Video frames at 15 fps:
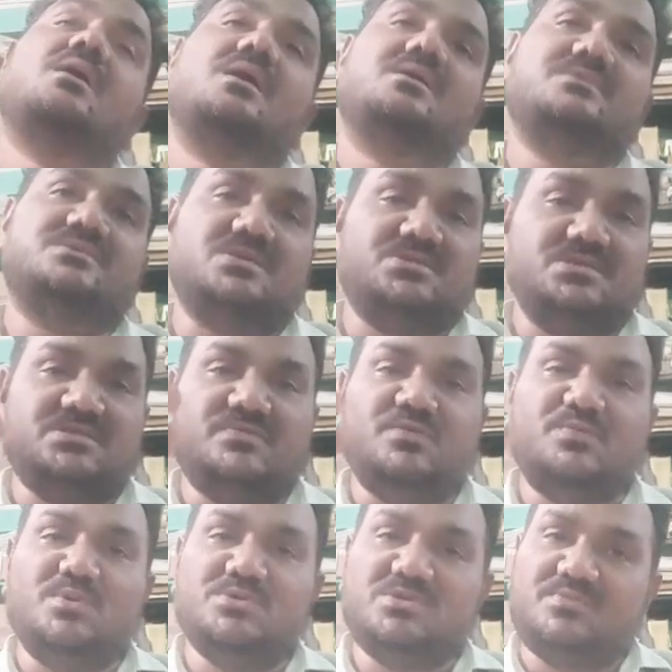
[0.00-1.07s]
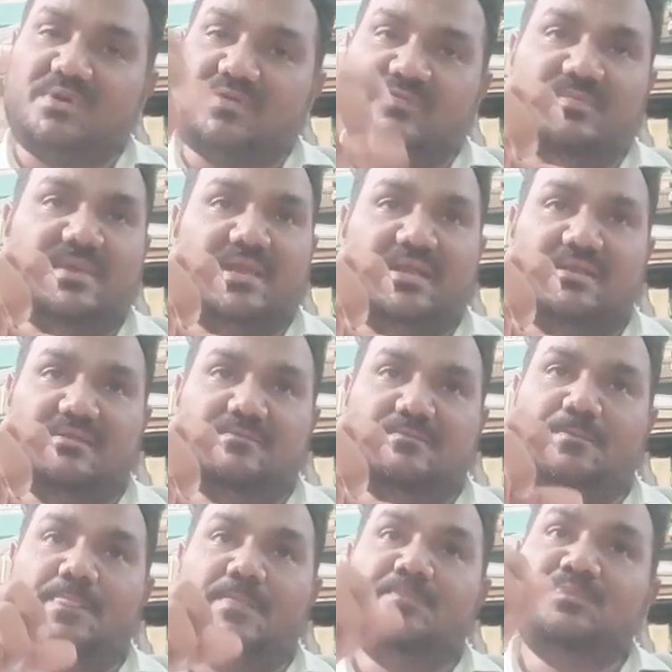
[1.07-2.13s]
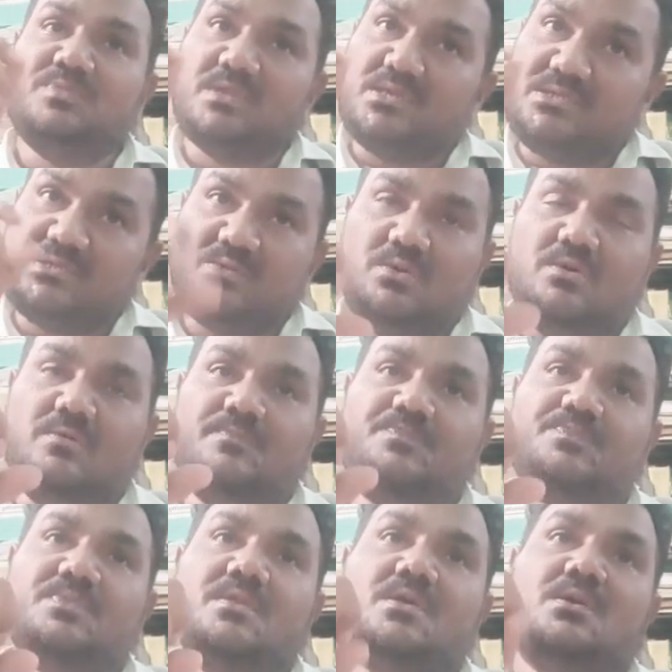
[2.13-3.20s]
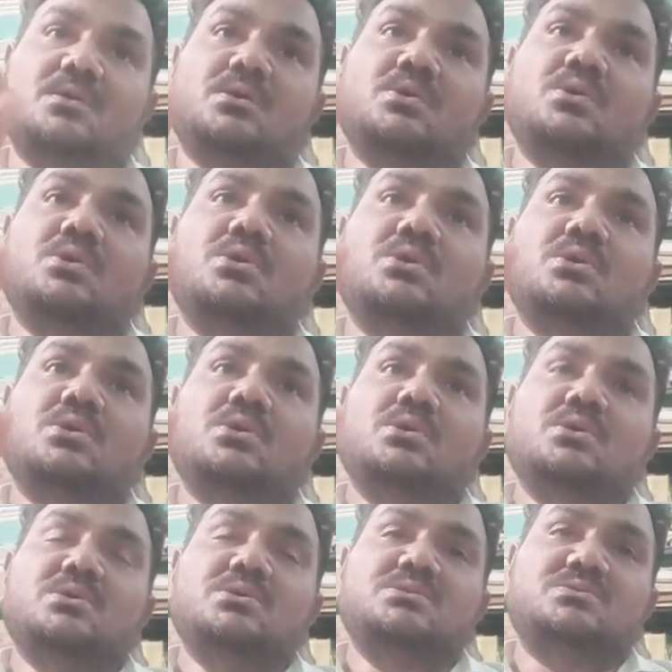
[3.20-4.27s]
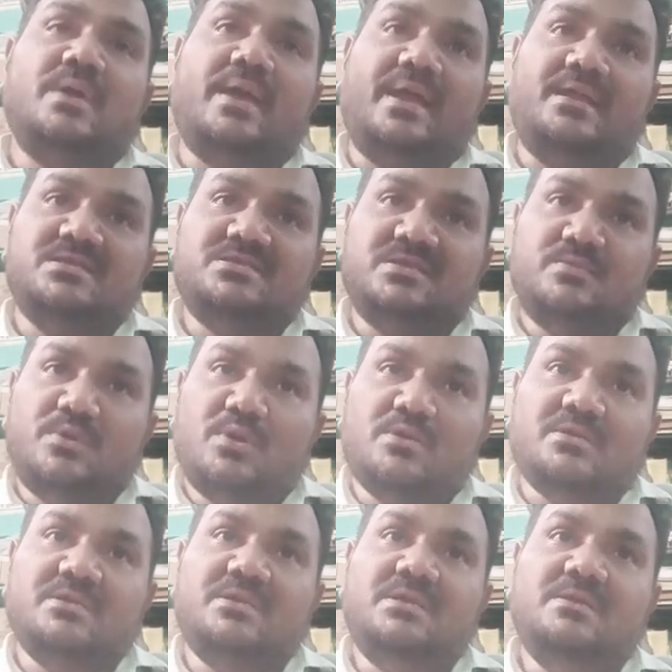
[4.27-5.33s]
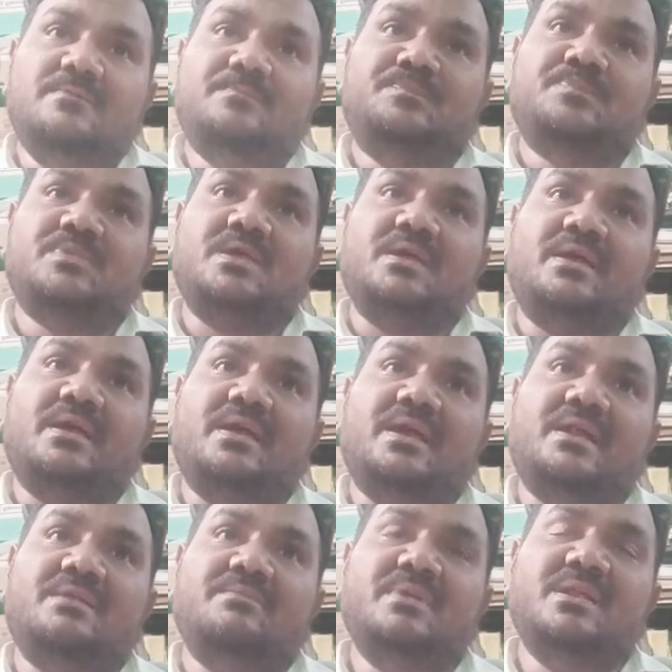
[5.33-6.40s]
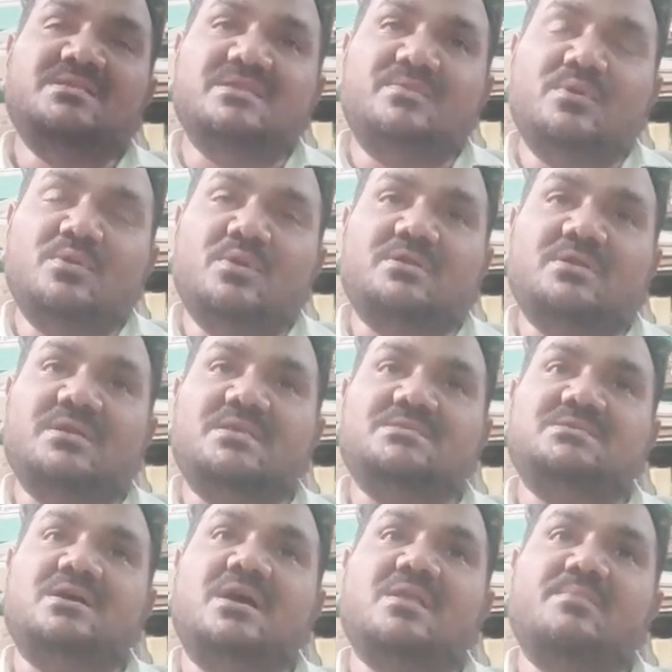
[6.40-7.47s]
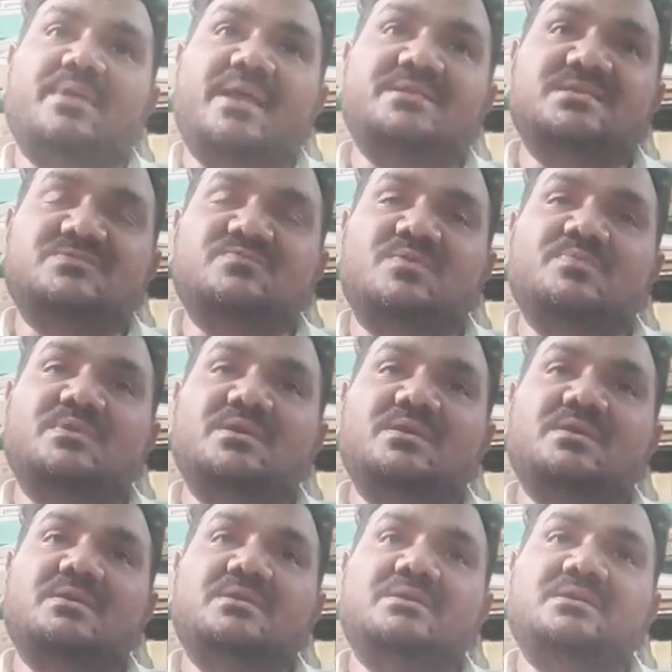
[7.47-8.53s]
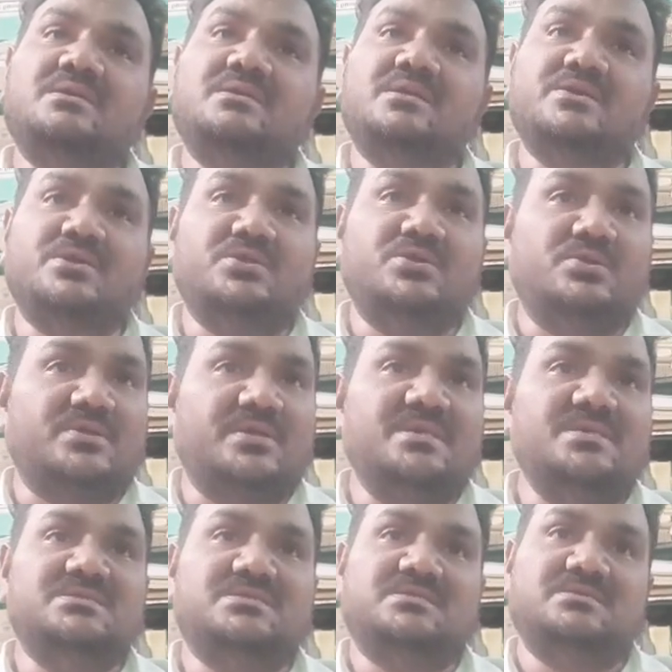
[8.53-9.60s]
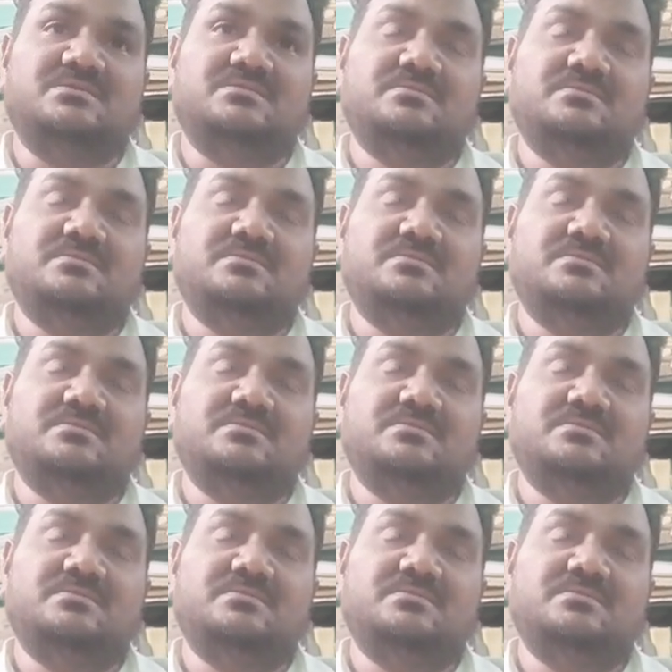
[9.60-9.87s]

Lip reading: are the structures of the posterior part of the brain. So antecerebral artery and midcerebral arteries are the branches from the internal carotid arteries,